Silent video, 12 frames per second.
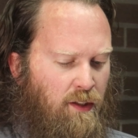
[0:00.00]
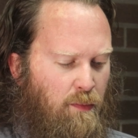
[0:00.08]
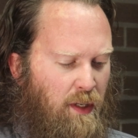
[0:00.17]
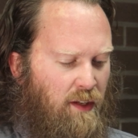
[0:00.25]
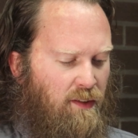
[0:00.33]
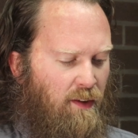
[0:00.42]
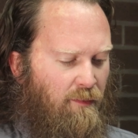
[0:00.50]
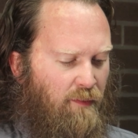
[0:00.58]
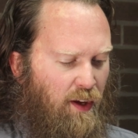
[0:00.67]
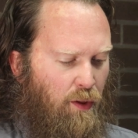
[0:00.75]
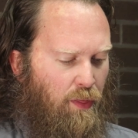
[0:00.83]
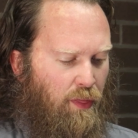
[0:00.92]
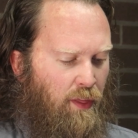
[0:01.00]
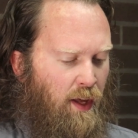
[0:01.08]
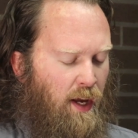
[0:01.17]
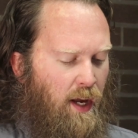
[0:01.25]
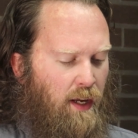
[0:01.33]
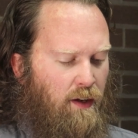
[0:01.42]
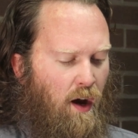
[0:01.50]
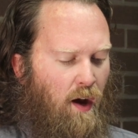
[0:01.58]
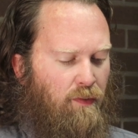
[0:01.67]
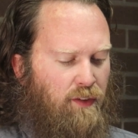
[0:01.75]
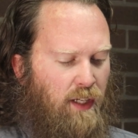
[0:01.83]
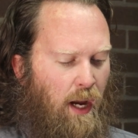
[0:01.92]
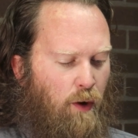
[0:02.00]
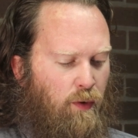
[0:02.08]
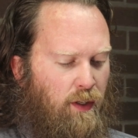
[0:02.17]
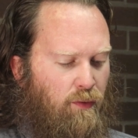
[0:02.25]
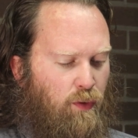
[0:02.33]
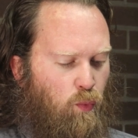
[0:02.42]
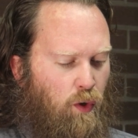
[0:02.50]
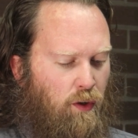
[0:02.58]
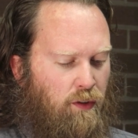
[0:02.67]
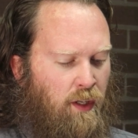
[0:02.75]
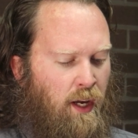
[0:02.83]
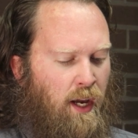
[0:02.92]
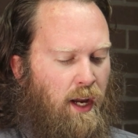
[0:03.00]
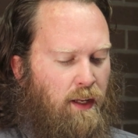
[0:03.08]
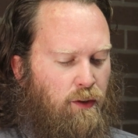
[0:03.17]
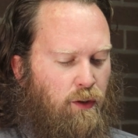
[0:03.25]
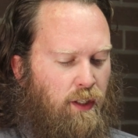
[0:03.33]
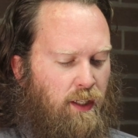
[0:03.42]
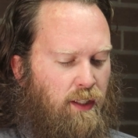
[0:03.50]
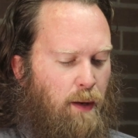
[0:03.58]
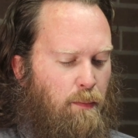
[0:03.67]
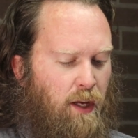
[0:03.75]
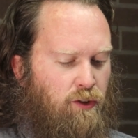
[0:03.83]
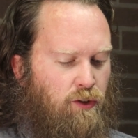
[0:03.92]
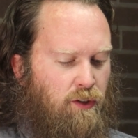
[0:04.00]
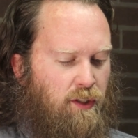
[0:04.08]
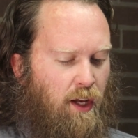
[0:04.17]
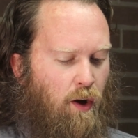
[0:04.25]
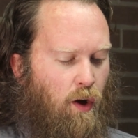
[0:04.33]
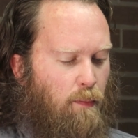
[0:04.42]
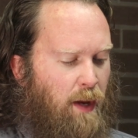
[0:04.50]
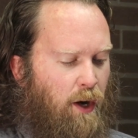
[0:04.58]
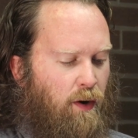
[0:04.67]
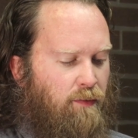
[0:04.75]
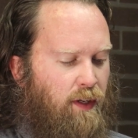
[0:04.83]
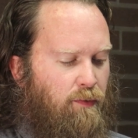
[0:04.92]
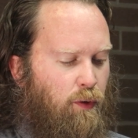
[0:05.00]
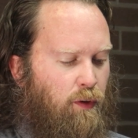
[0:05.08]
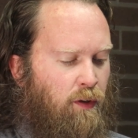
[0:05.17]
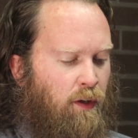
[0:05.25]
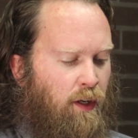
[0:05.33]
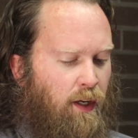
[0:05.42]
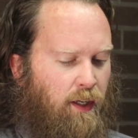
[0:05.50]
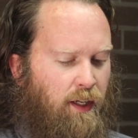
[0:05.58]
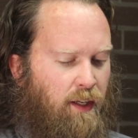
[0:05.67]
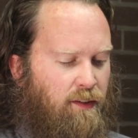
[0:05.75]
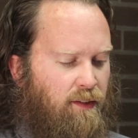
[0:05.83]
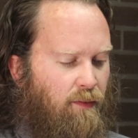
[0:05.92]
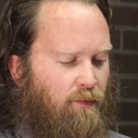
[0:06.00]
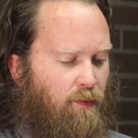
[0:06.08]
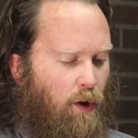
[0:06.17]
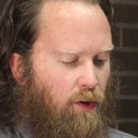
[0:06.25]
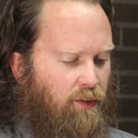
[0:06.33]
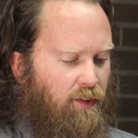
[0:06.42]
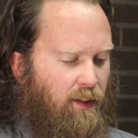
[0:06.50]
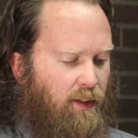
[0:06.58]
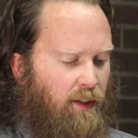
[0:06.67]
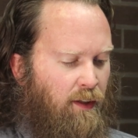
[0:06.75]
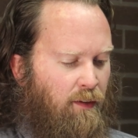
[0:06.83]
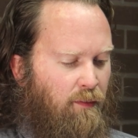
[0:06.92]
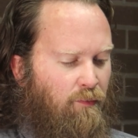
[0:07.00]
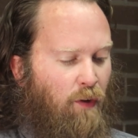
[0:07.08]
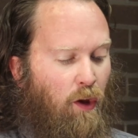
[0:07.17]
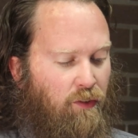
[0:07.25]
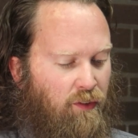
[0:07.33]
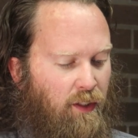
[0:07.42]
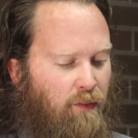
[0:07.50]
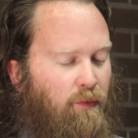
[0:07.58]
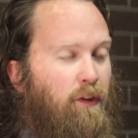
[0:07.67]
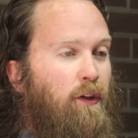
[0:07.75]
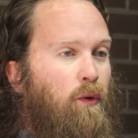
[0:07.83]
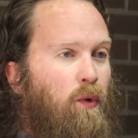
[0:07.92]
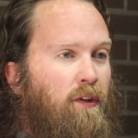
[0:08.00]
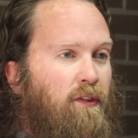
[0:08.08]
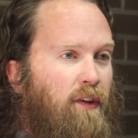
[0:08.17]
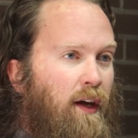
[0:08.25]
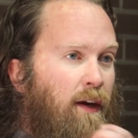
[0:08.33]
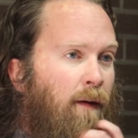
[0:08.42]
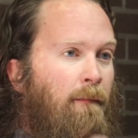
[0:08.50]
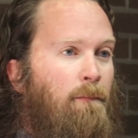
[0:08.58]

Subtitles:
to be as the filth and offscouring of the world, and looking that men should say all manner of evil against them falsely for the Lord's sake.